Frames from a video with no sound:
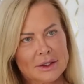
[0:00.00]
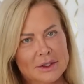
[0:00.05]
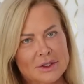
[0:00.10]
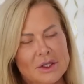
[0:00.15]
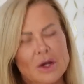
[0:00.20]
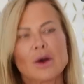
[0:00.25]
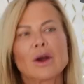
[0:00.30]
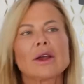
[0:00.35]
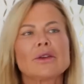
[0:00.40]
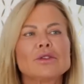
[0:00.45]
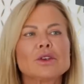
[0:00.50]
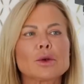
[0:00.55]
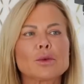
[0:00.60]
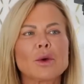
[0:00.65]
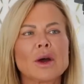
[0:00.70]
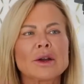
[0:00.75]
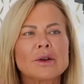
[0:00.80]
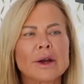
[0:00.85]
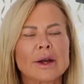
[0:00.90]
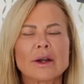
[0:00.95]
So if you're
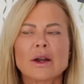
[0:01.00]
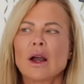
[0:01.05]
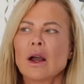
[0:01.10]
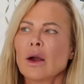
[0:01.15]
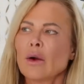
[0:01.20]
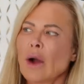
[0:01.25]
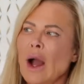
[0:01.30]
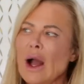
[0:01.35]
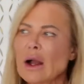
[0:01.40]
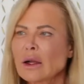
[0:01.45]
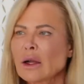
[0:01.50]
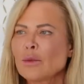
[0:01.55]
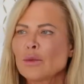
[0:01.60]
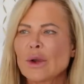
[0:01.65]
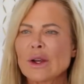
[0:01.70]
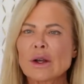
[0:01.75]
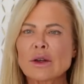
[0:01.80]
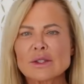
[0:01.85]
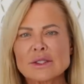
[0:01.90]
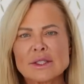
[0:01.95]
wondering, how come
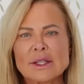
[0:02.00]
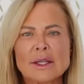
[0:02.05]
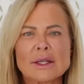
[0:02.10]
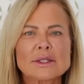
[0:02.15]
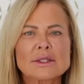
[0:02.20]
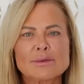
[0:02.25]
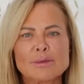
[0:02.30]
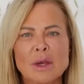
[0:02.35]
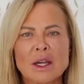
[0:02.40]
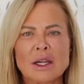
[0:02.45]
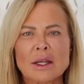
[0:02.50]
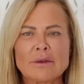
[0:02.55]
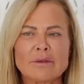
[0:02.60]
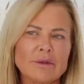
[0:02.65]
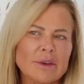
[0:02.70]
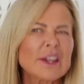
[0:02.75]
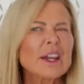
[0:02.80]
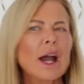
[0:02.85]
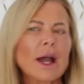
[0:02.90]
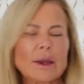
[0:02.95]
we don't see as many
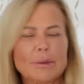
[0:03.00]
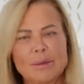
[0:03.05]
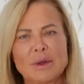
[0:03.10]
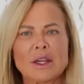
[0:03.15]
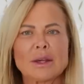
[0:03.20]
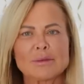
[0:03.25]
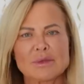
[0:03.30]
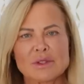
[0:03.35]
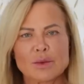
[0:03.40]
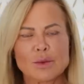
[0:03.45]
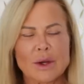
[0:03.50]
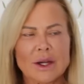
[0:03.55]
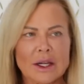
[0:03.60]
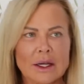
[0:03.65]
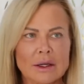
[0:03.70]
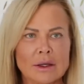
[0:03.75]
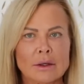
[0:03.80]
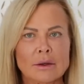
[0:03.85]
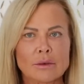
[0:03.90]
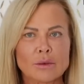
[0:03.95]
VIPs
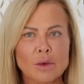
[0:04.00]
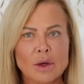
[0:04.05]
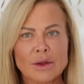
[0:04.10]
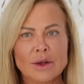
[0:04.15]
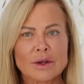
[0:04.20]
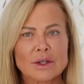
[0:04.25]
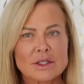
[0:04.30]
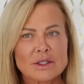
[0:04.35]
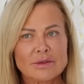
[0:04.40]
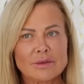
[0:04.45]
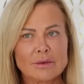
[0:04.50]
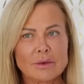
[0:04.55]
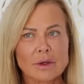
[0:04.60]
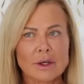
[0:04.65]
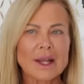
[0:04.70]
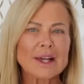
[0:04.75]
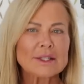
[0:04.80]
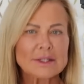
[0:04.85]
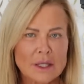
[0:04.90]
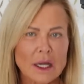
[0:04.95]
winning? Well, there's
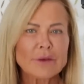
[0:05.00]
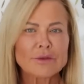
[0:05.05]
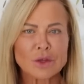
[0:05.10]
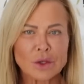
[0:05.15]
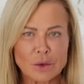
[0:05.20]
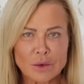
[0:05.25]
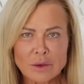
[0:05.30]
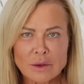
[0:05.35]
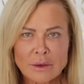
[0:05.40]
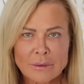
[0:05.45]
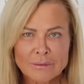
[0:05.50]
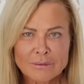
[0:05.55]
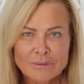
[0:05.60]
less of you.